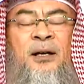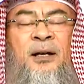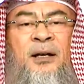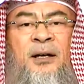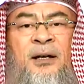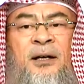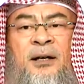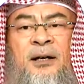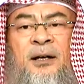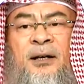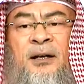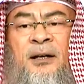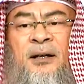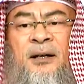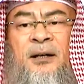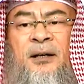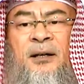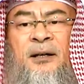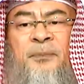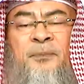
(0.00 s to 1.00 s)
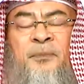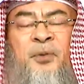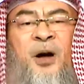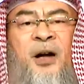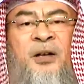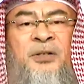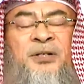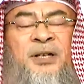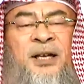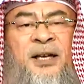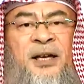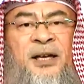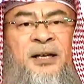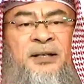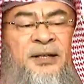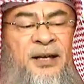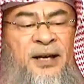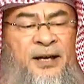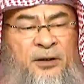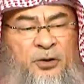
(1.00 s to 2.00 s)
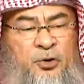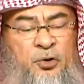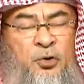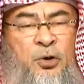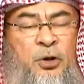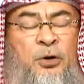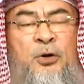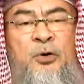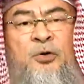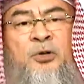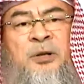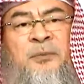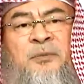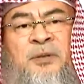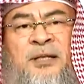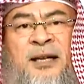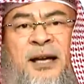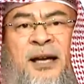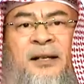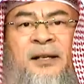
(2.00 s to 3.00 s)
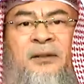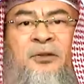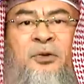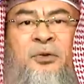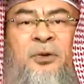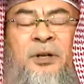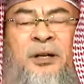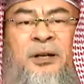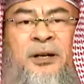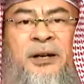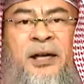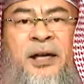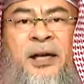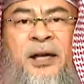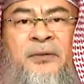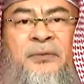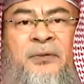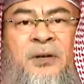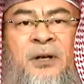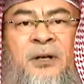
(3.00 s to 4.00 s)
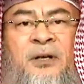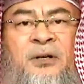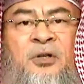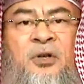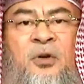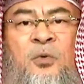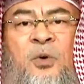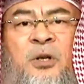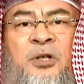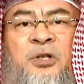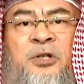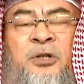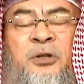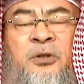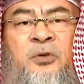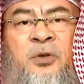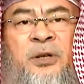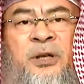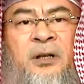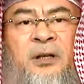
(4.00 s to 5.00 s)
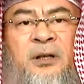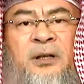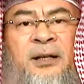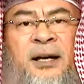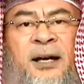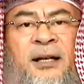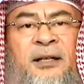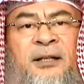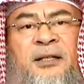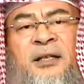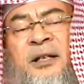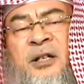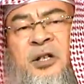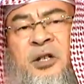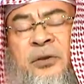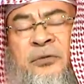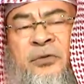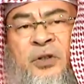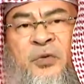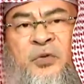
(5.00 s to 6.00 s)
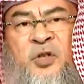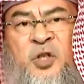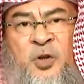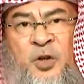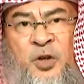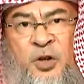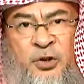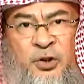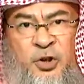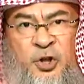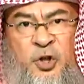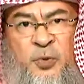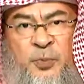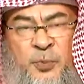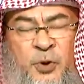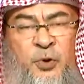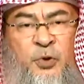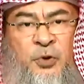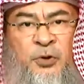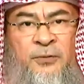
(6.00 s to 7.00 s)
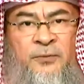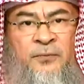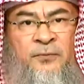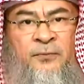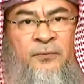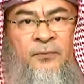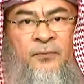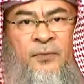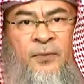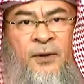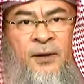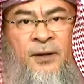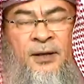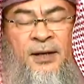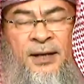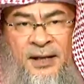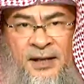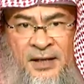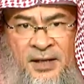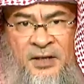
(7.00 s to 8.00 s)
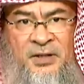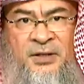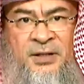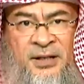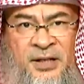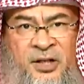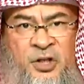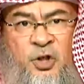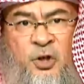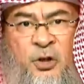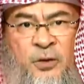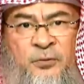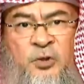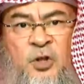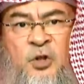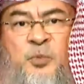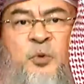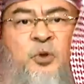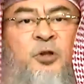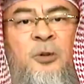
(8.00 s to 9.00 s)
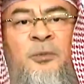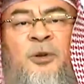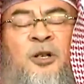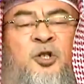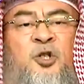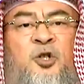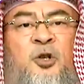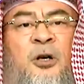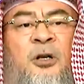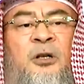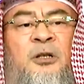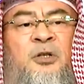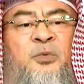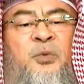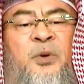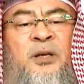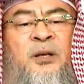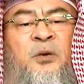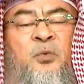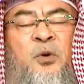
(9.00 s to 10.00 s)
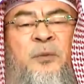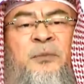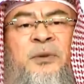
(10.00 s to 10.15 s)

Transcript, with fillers: uh, process and to throw some sand to the grave. So what's the ruling on that? It's an issue of dis dispute. It is an issue of dispute among scholars whether